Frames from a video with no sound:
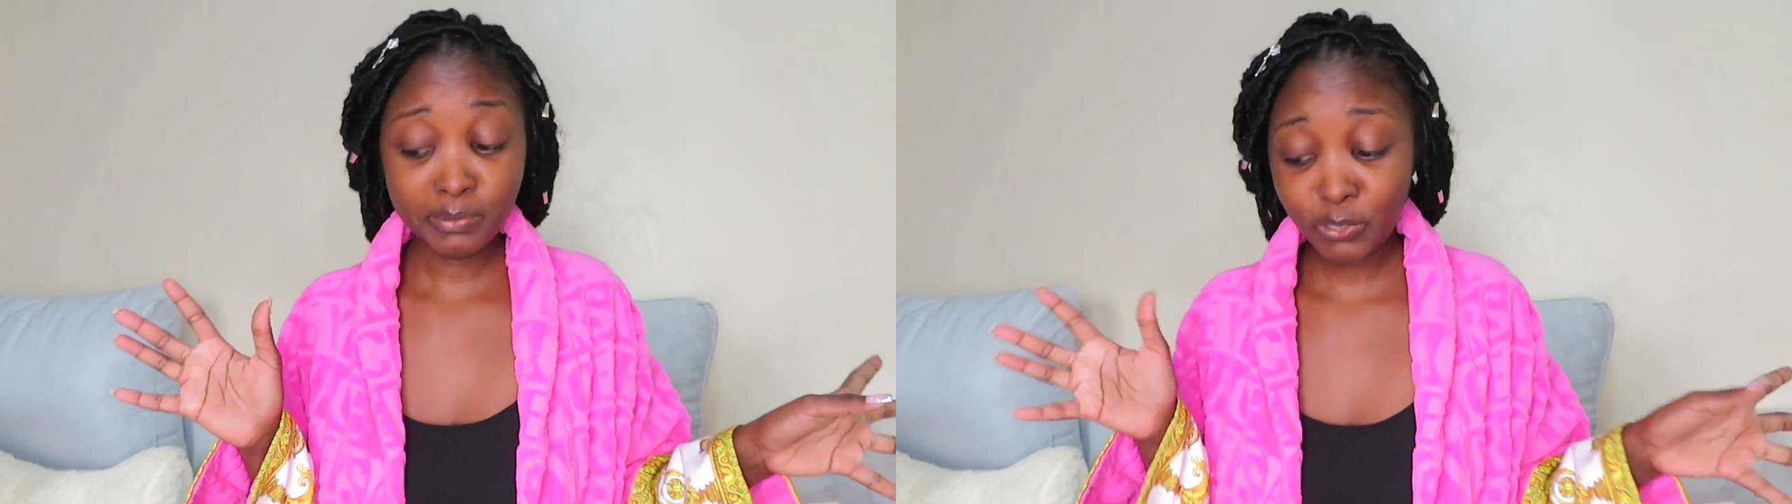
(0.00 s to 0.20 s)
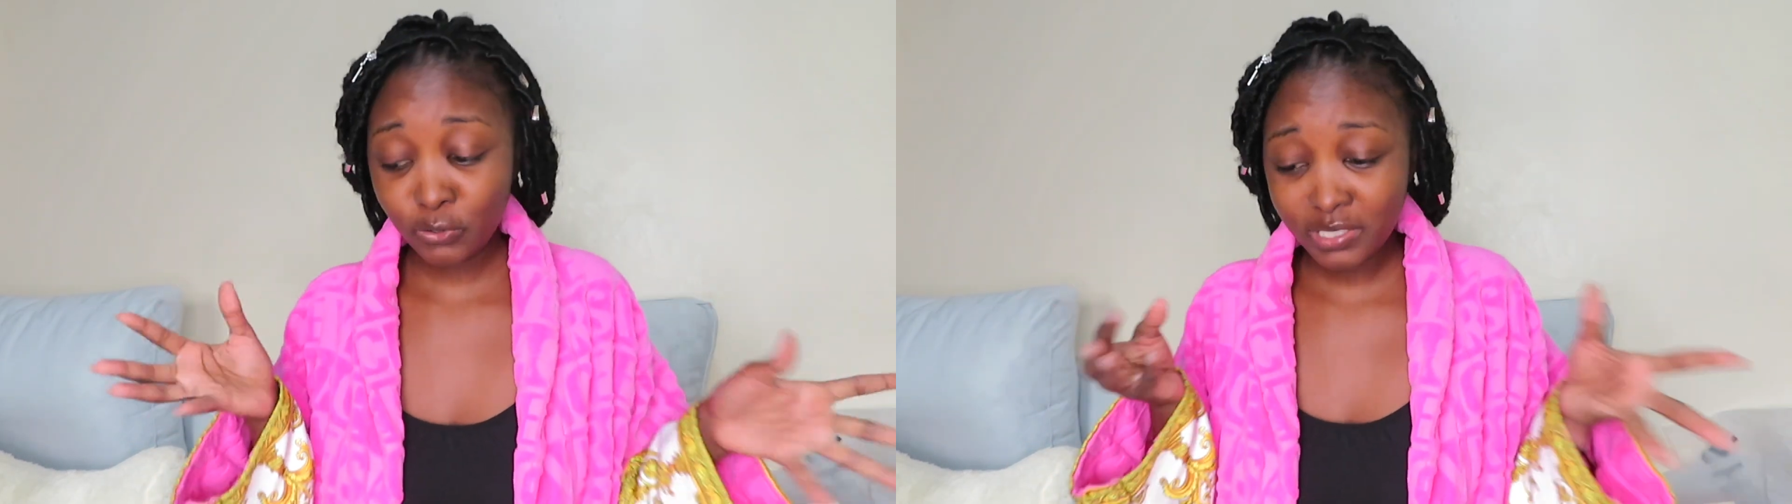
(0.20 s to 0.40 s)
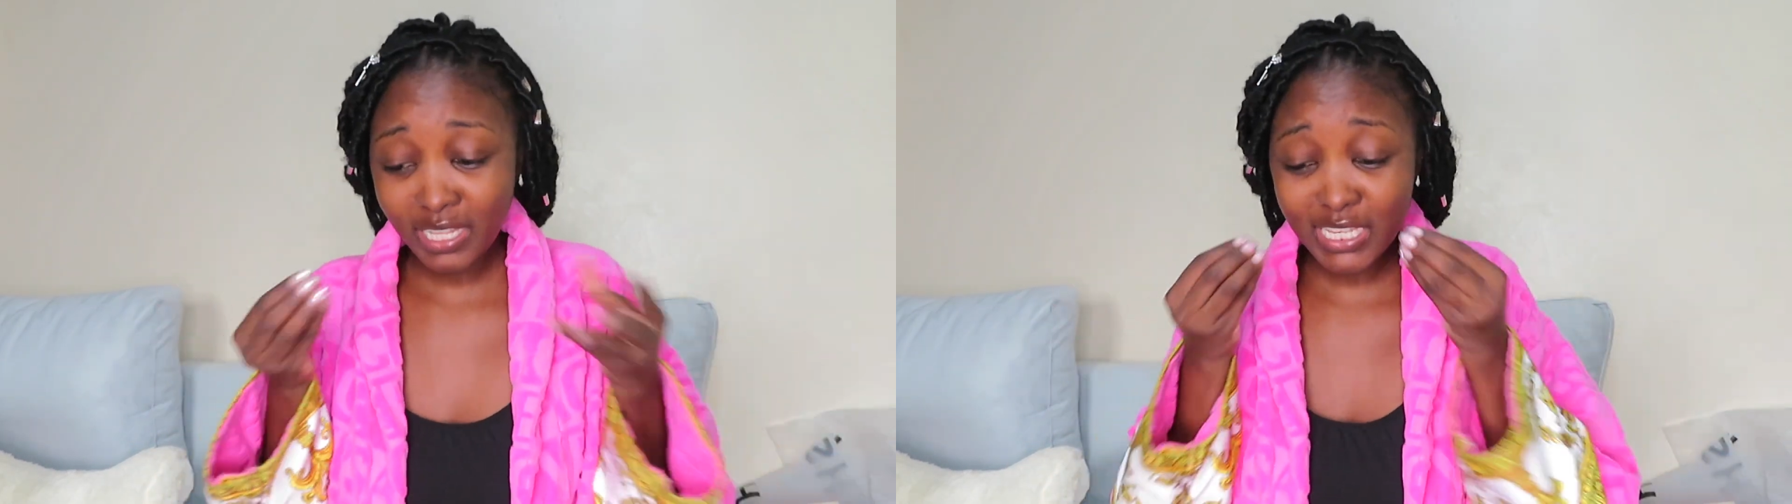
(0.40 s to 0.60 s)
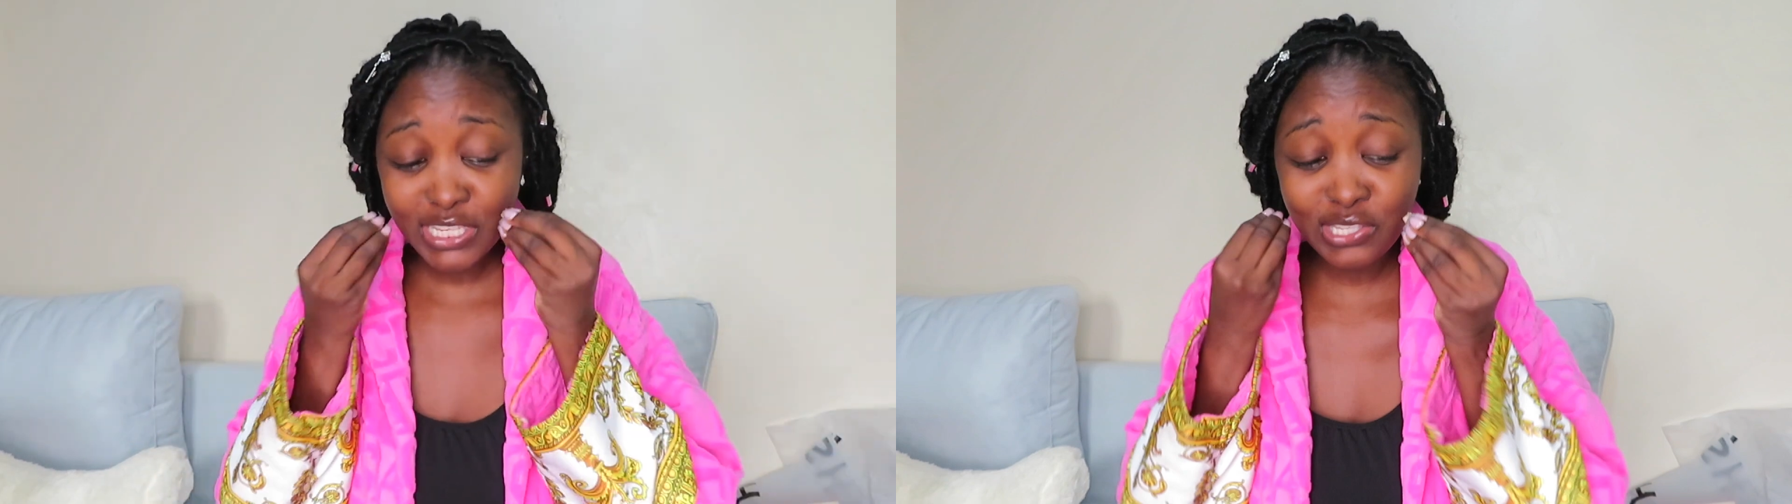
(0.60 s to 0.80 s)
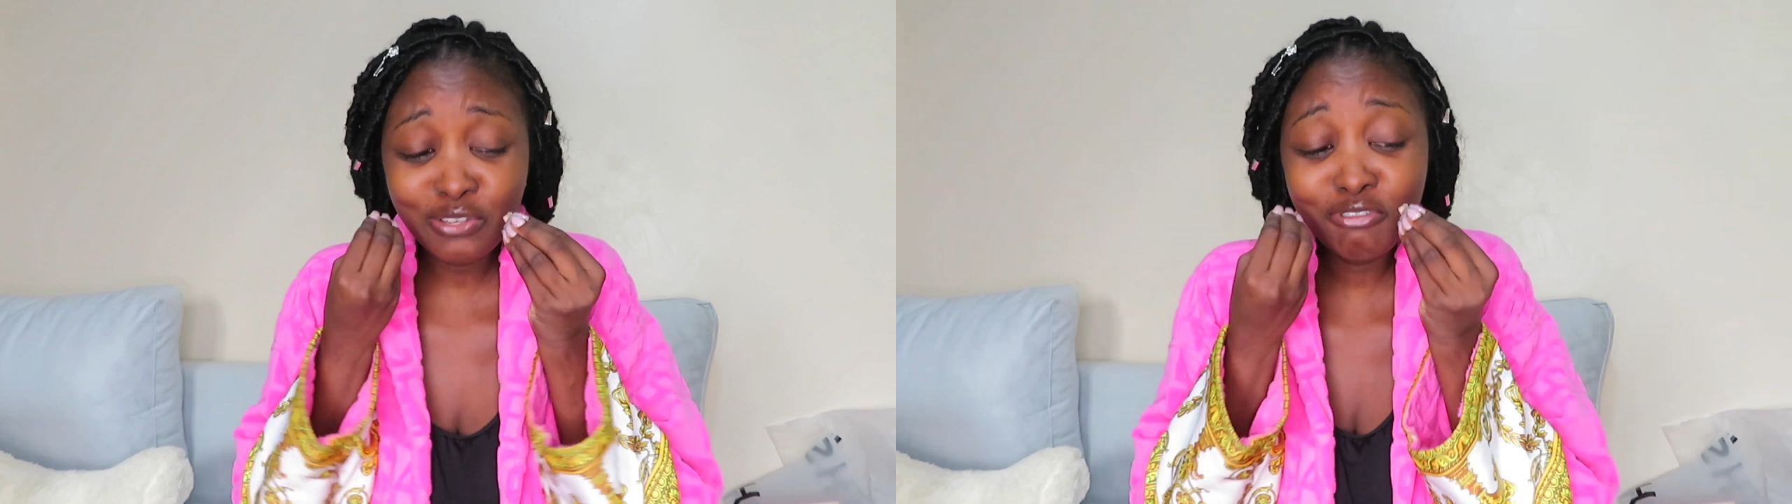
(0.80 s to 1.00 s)
because they're
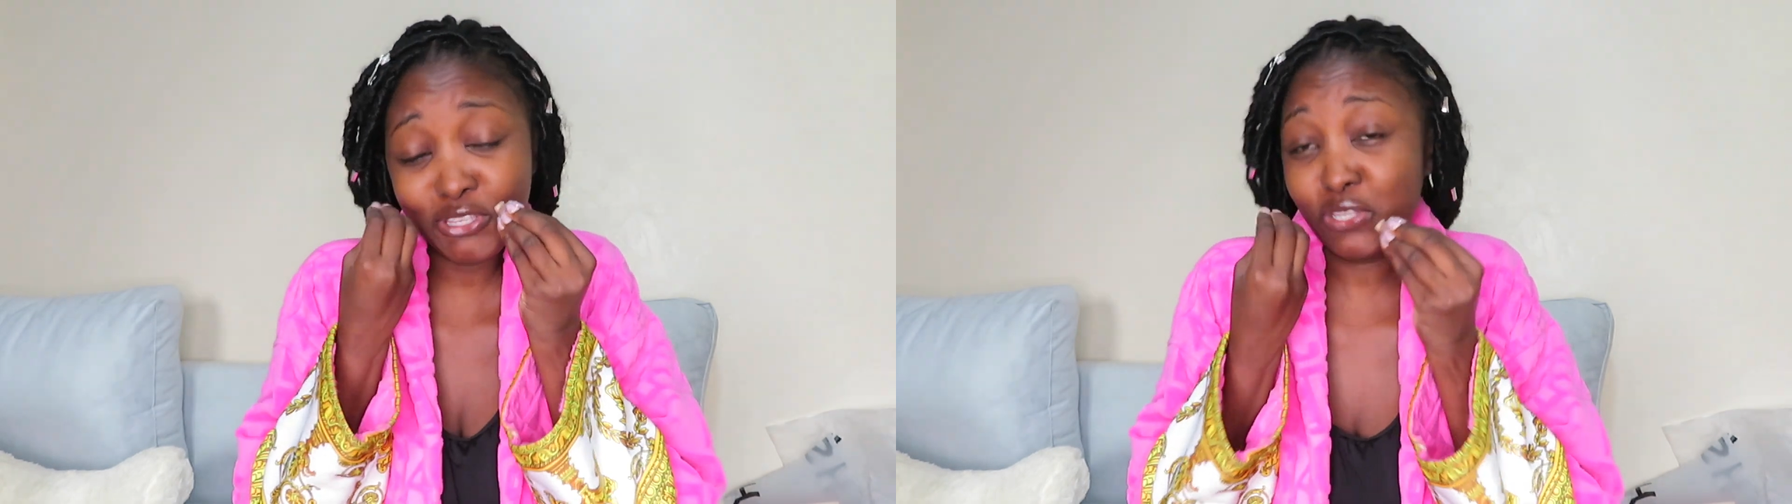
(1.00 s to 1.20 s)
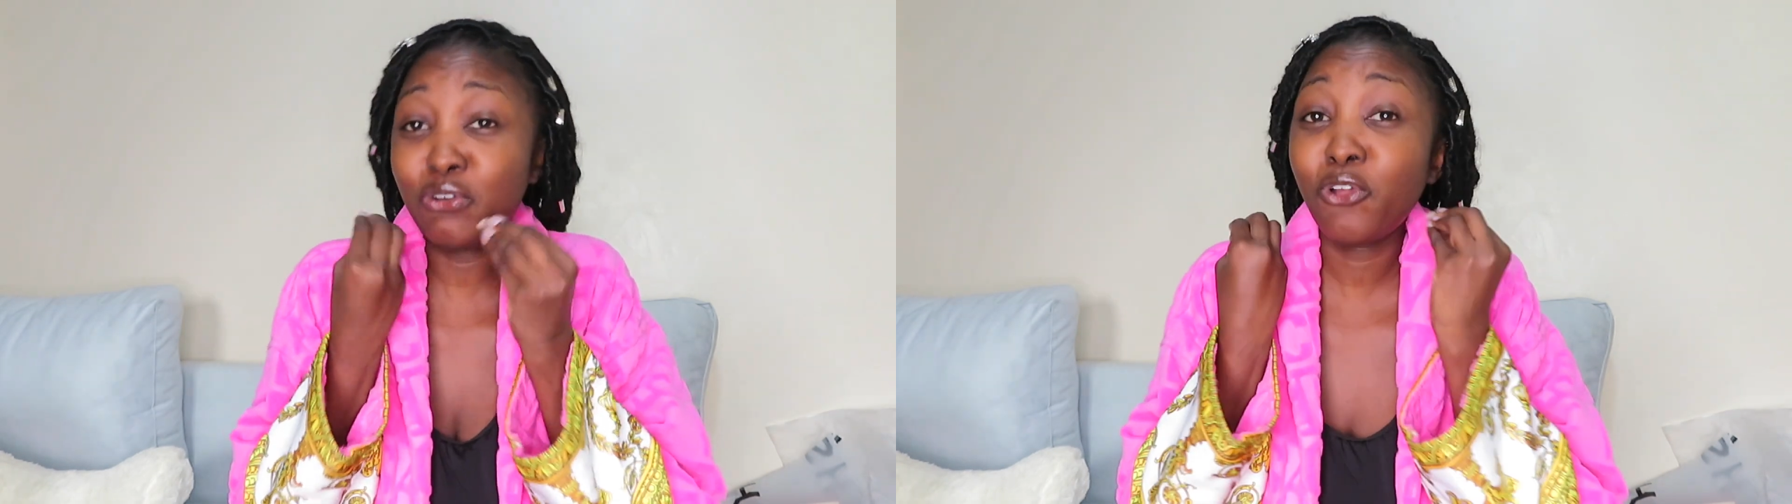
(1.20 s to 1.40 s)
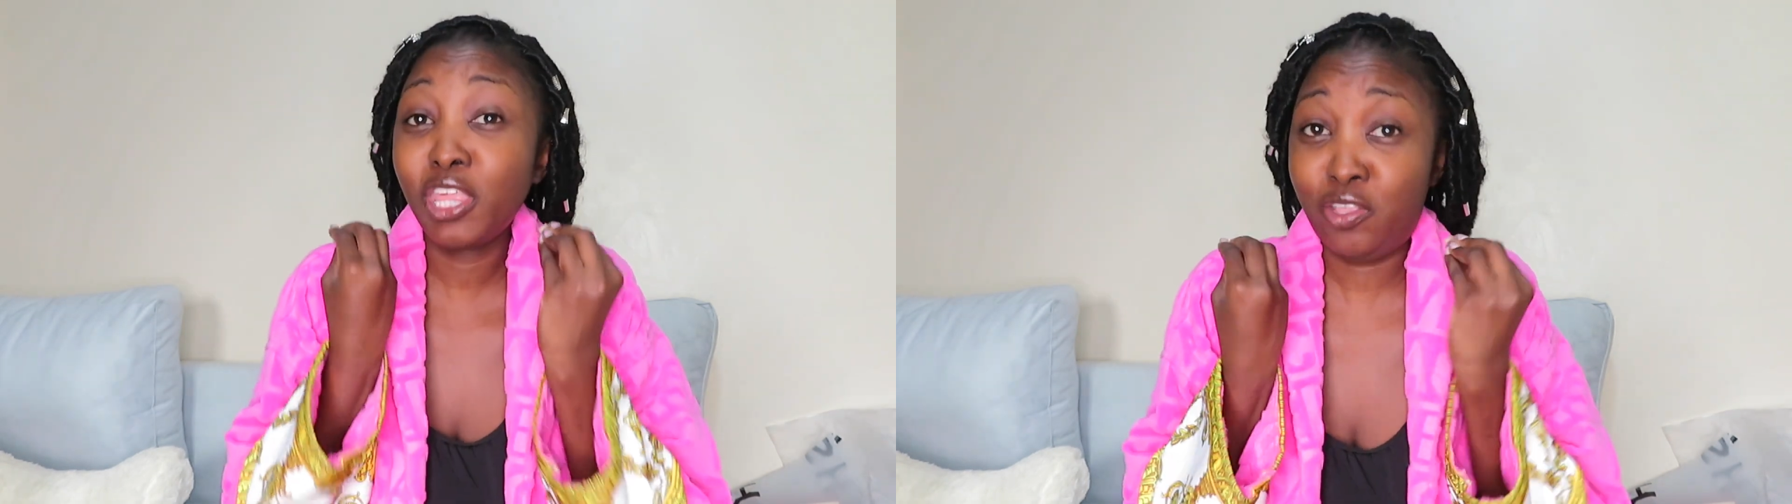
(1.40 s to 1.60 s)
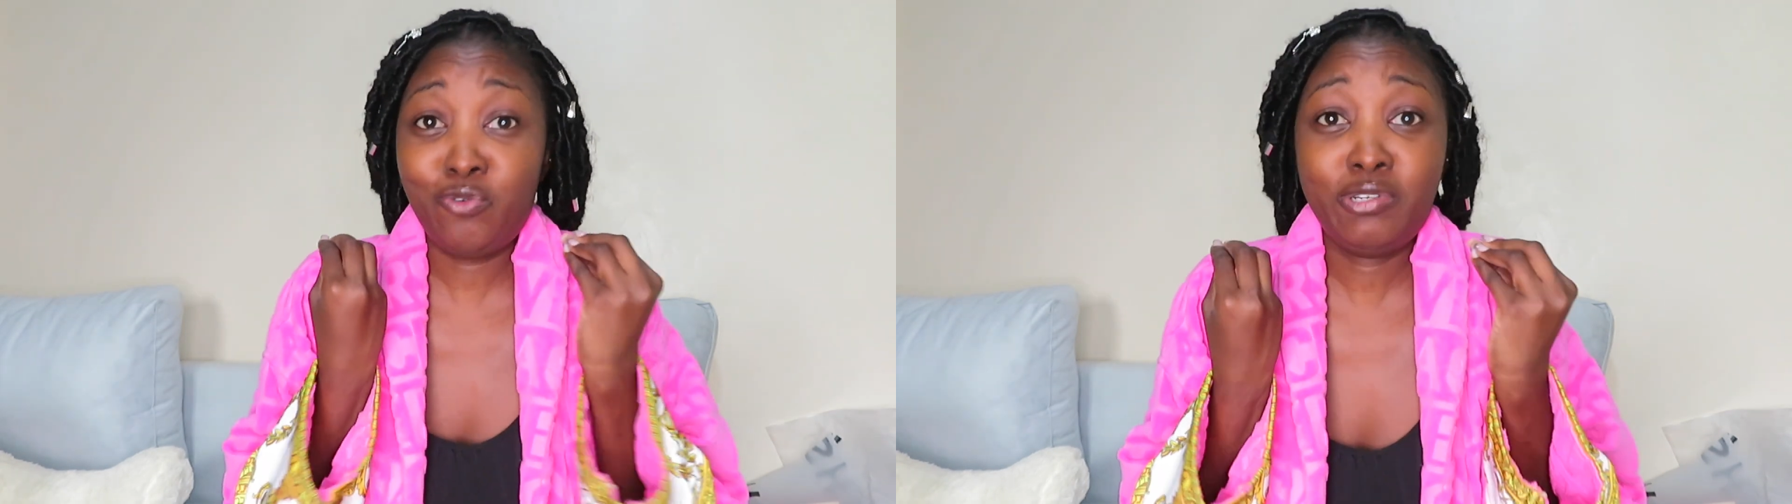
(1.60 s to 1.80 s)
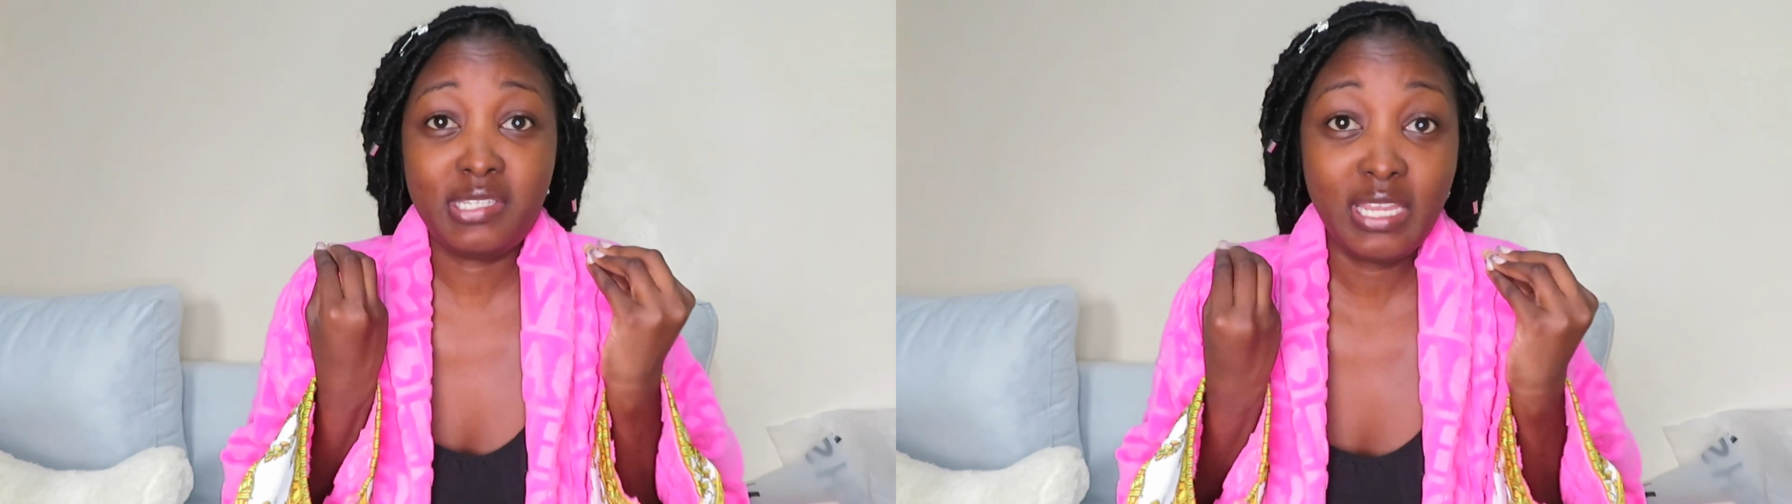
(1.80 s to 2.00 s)
so
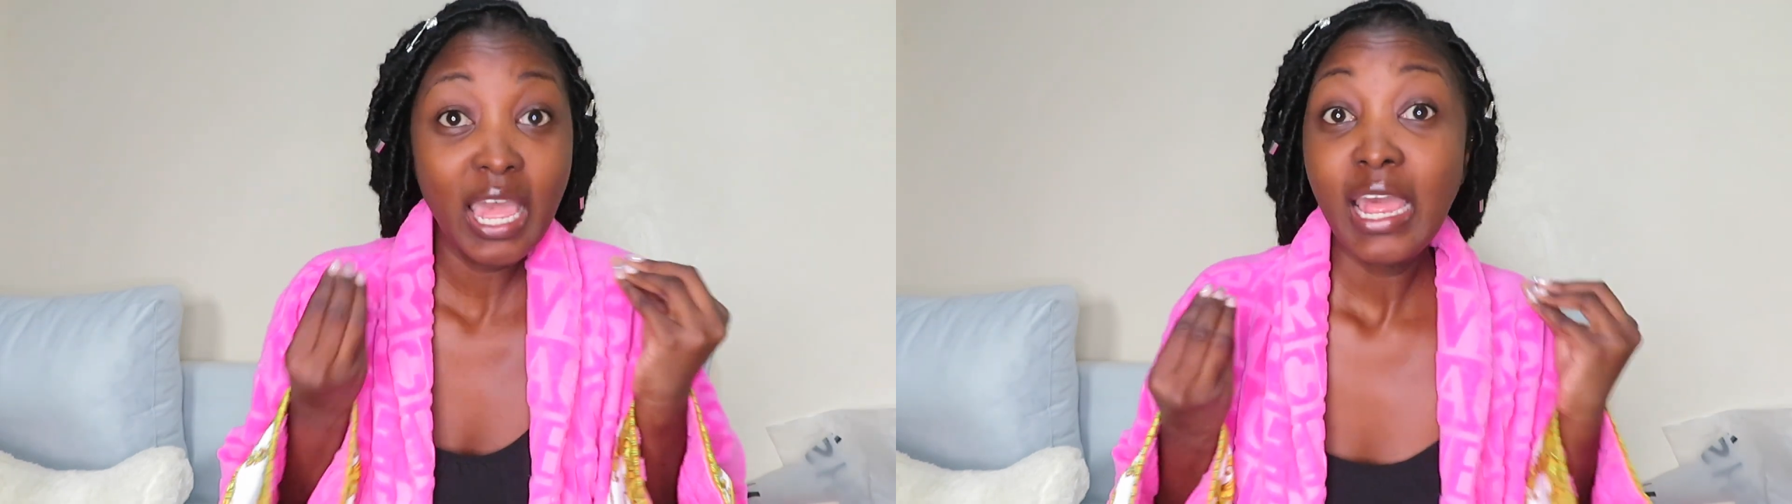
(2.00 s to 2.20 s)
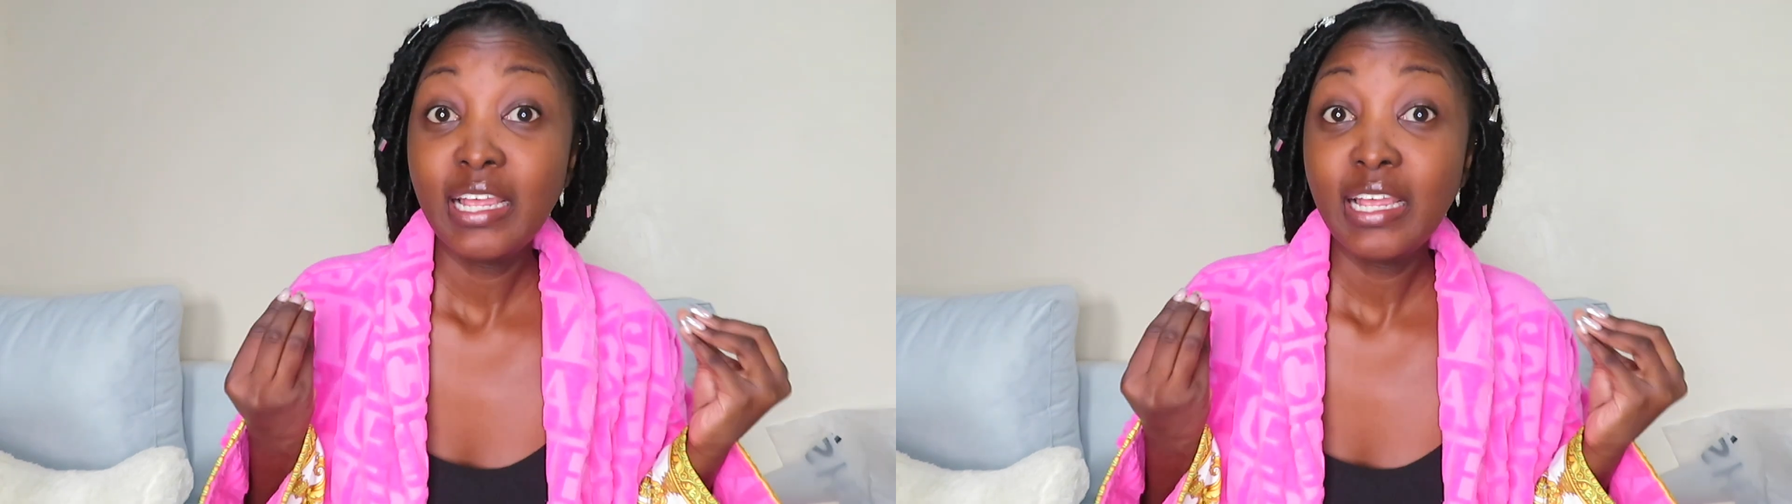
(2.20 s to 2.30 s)
cute.